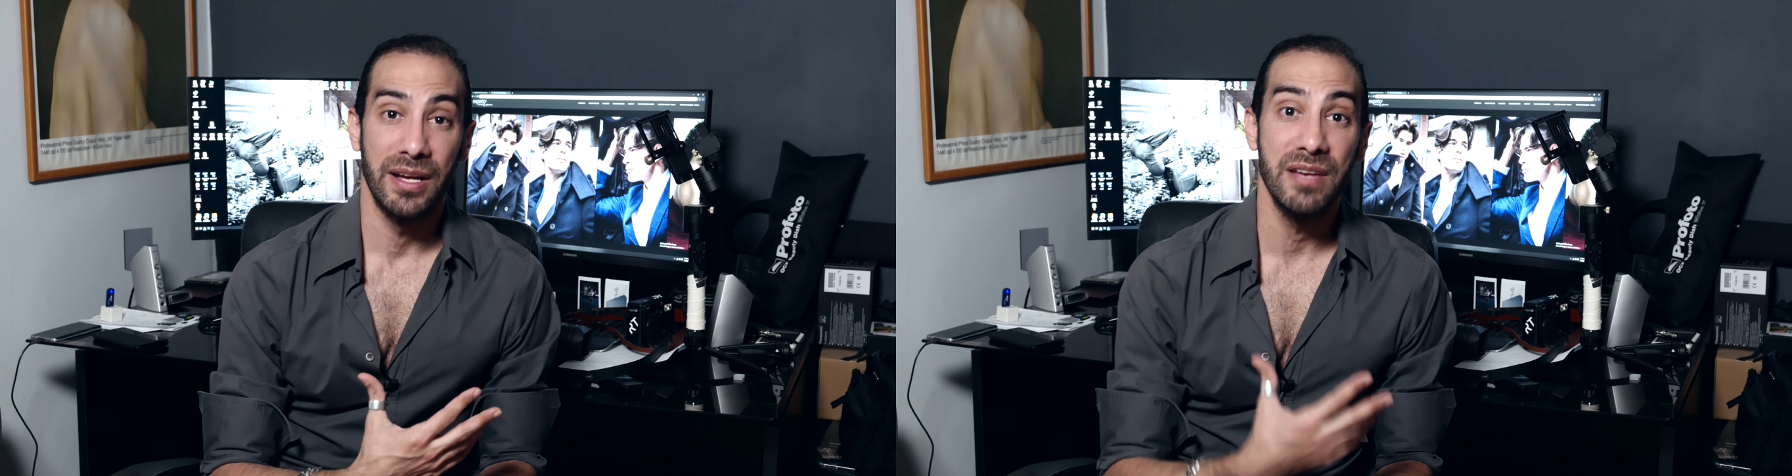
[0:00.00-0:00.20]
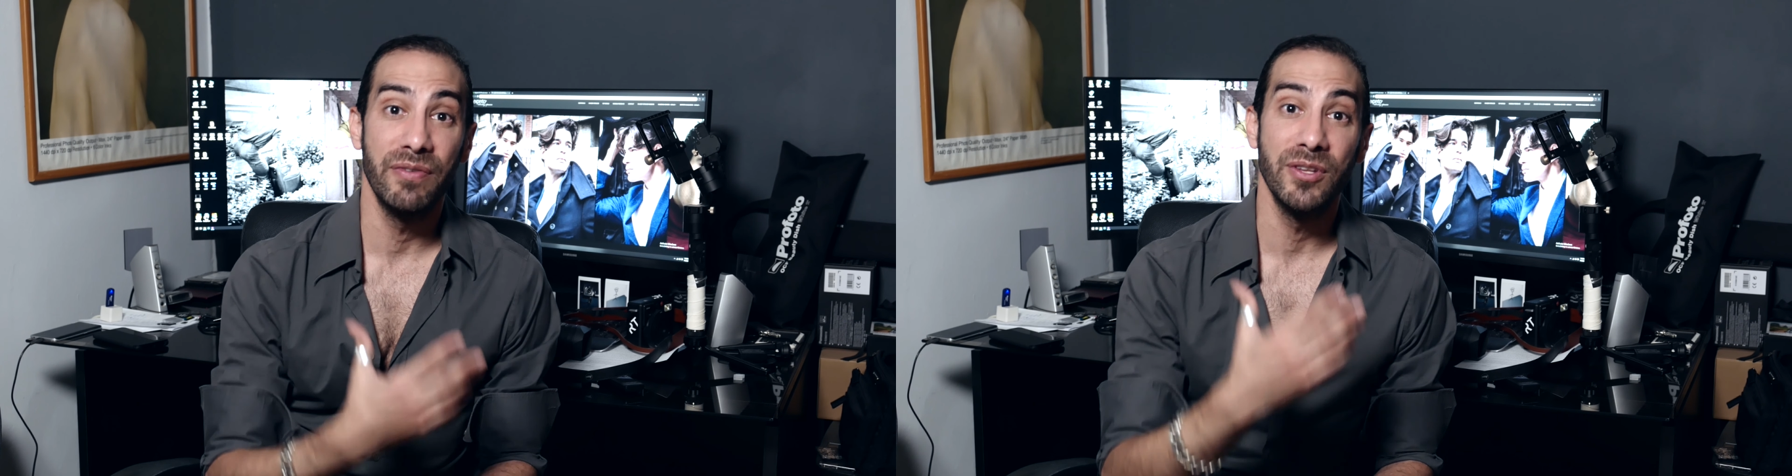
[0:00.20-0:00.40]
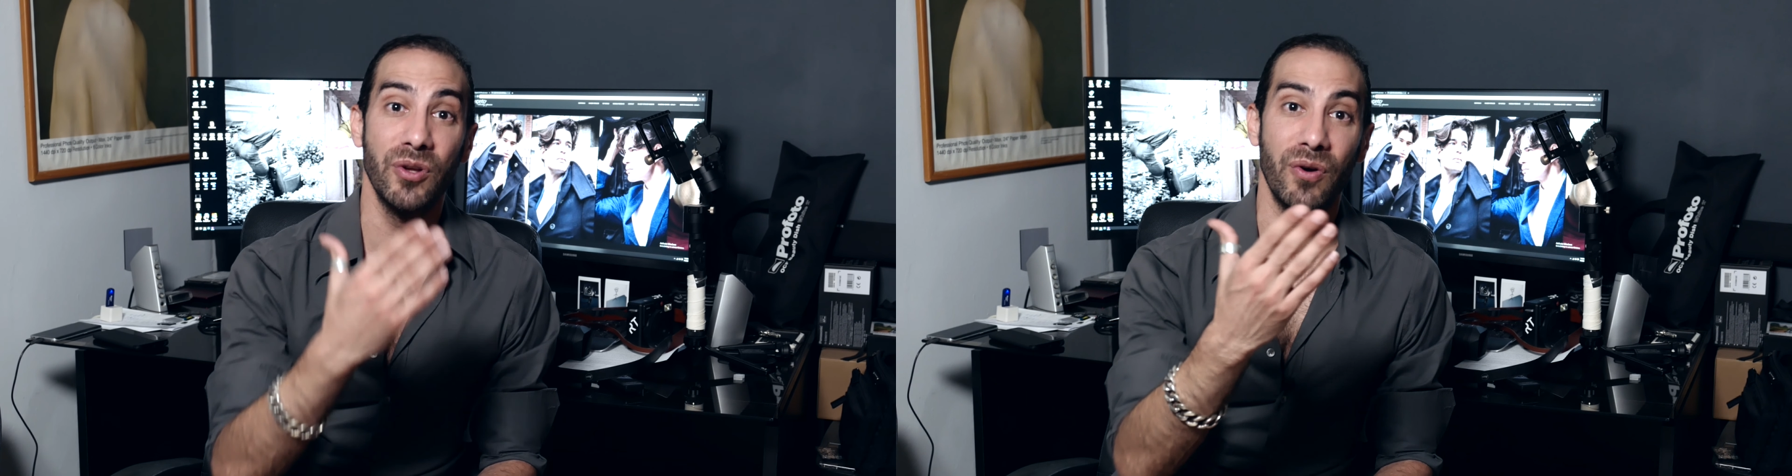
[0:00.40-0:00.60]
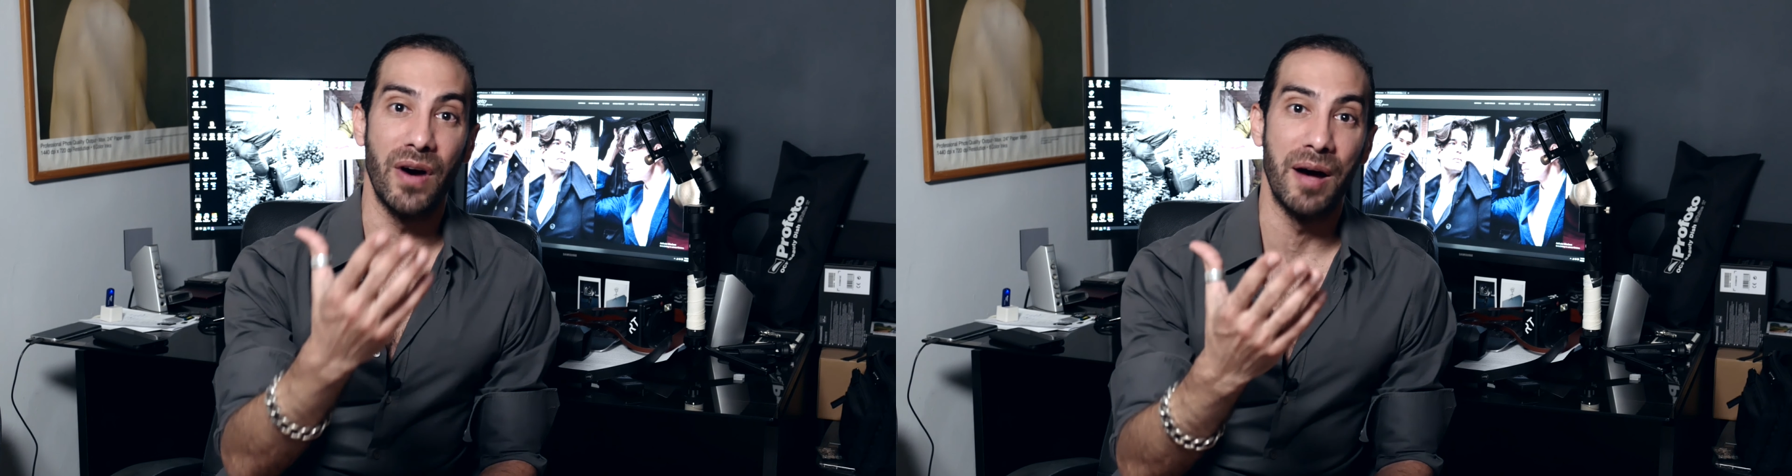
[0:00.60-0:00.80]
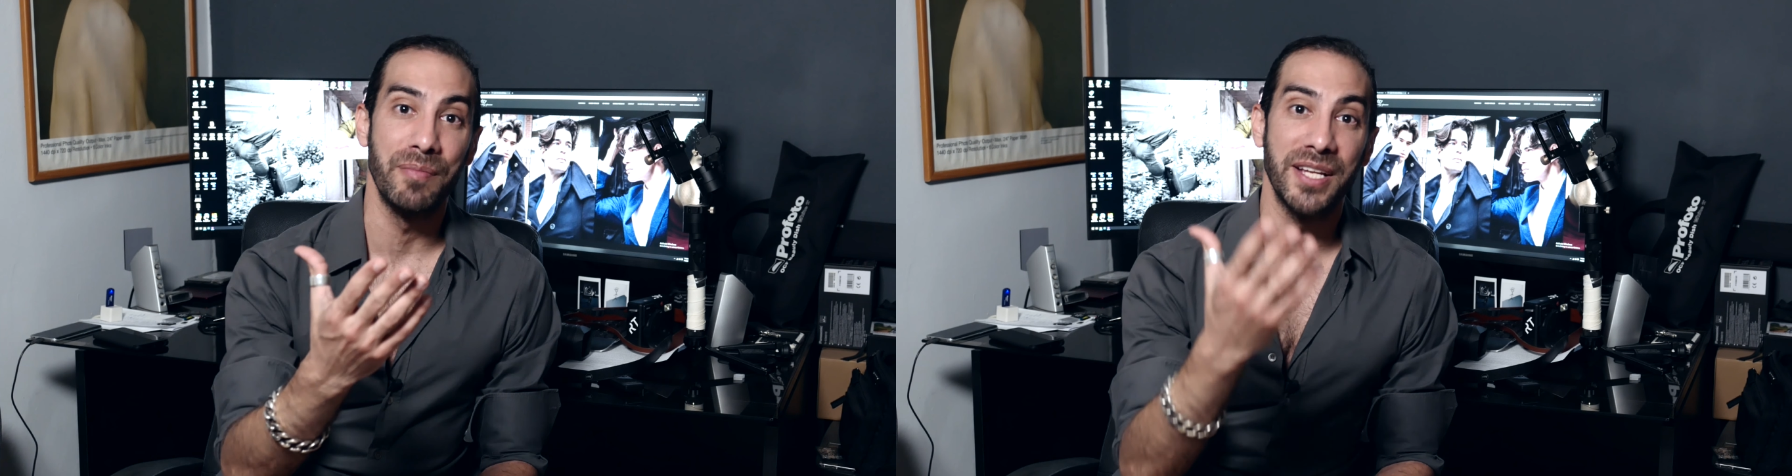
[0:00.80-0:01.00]
even
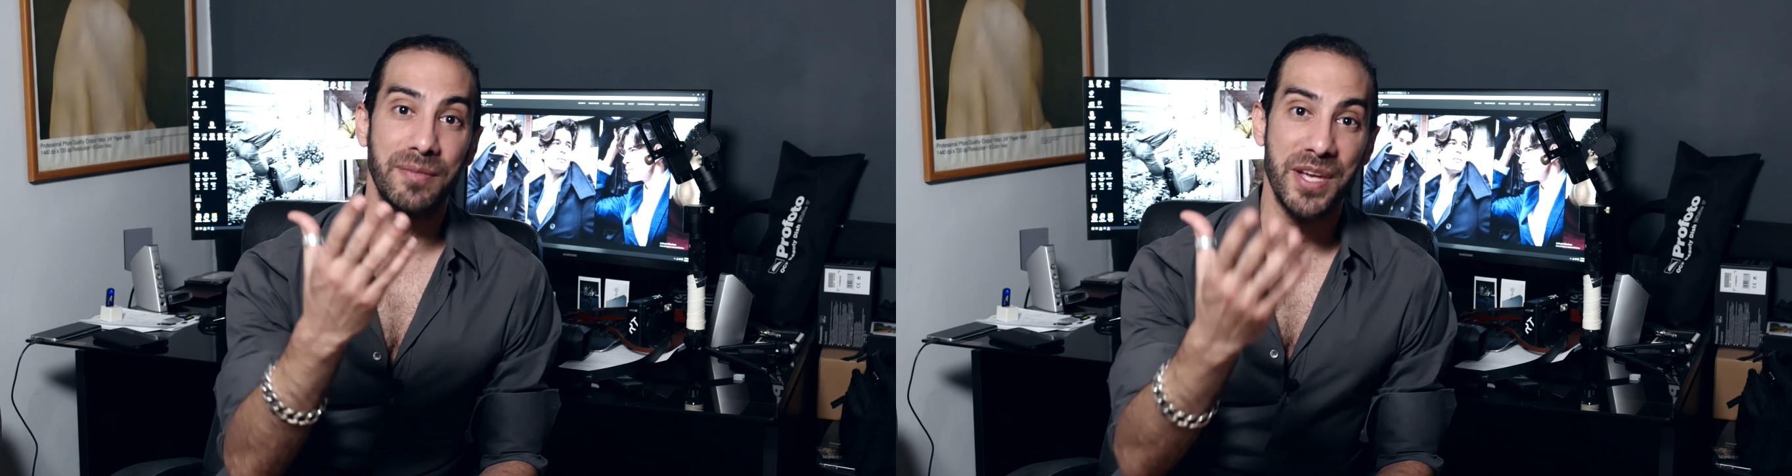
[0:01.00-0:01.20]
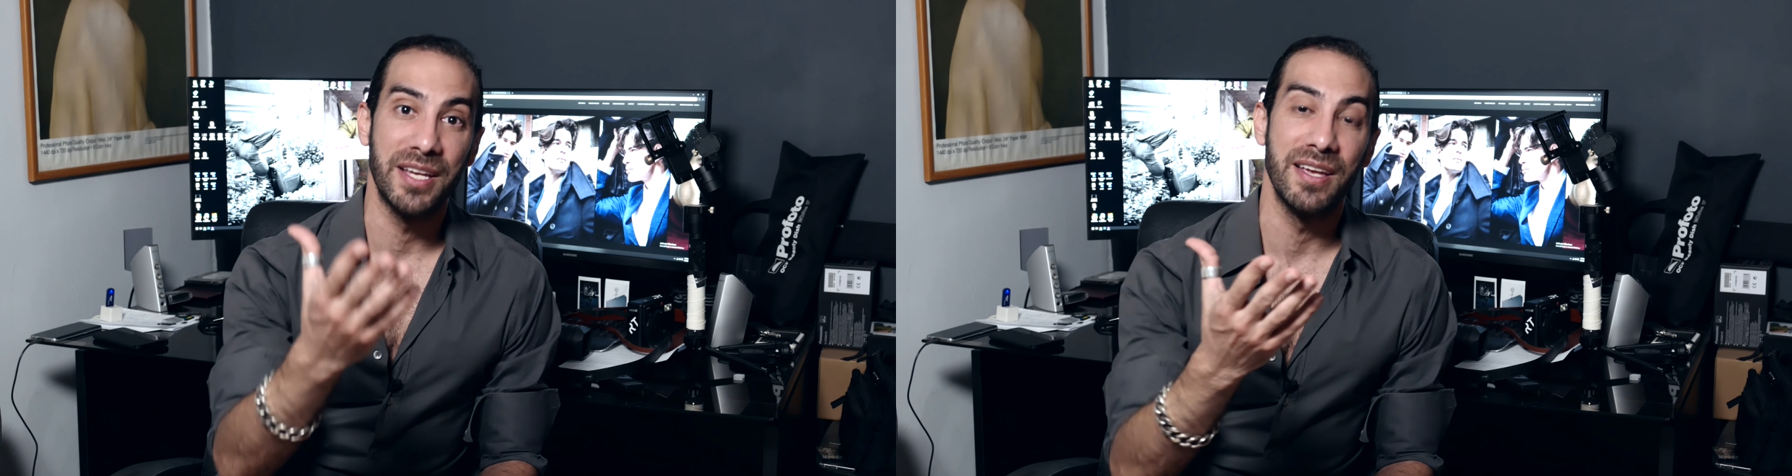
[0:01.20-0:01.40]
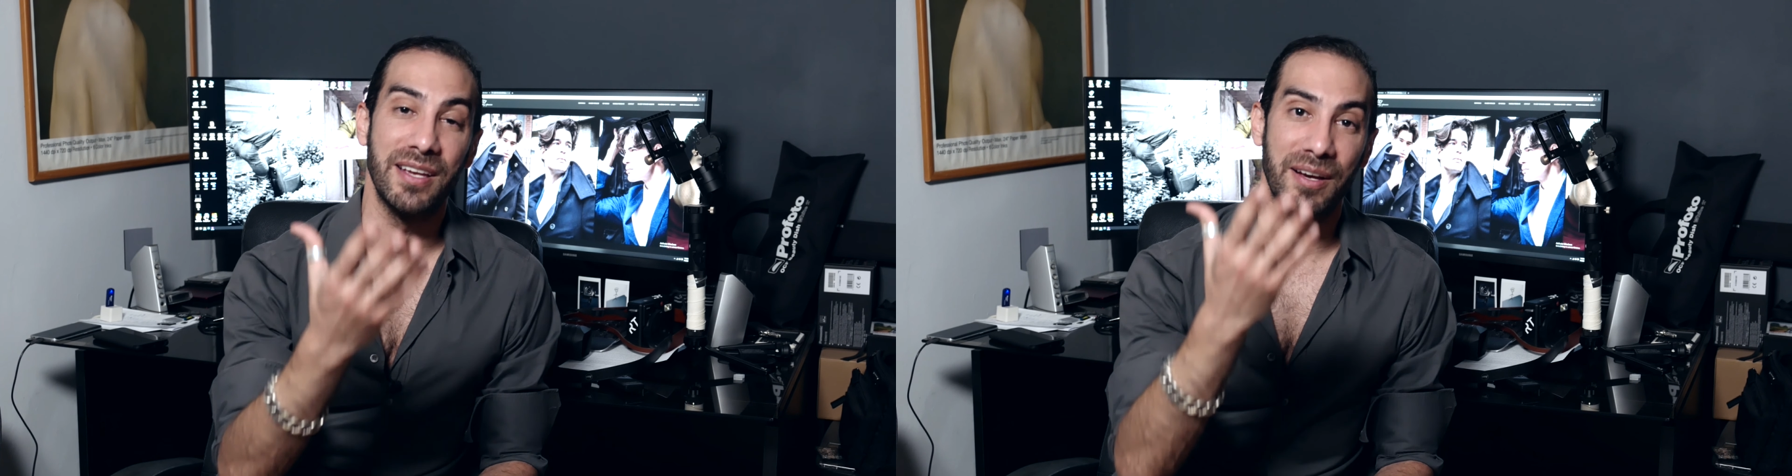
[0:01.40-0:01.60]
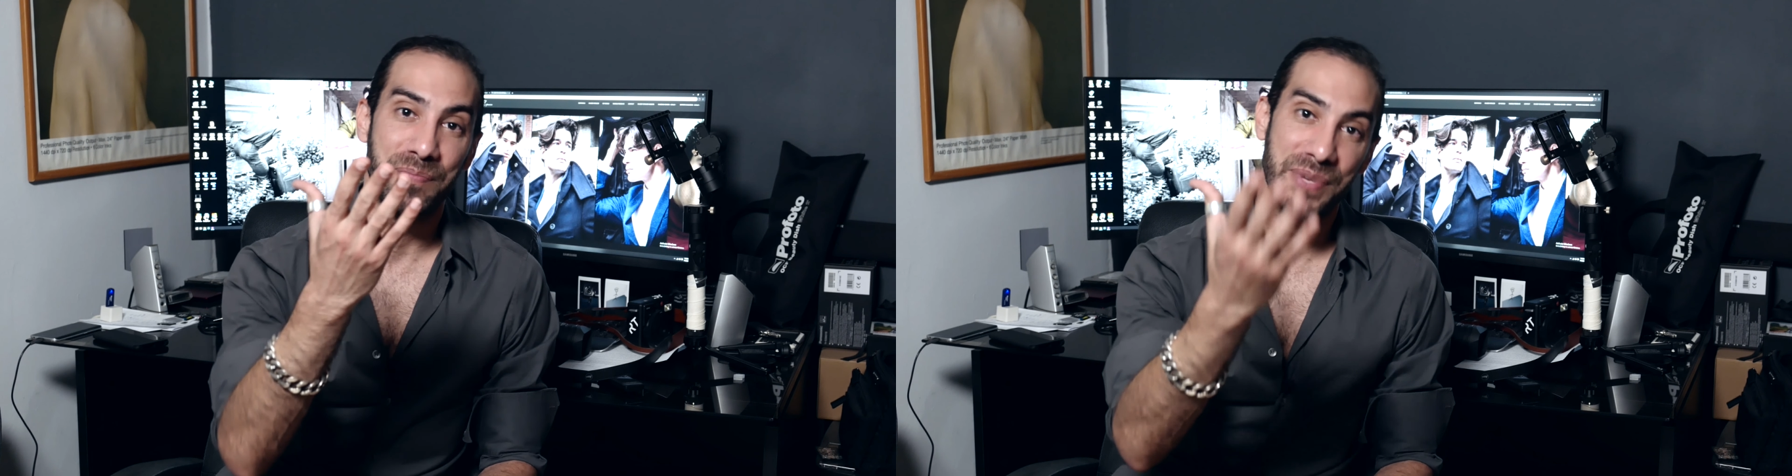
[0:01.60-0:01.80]
though I'm not making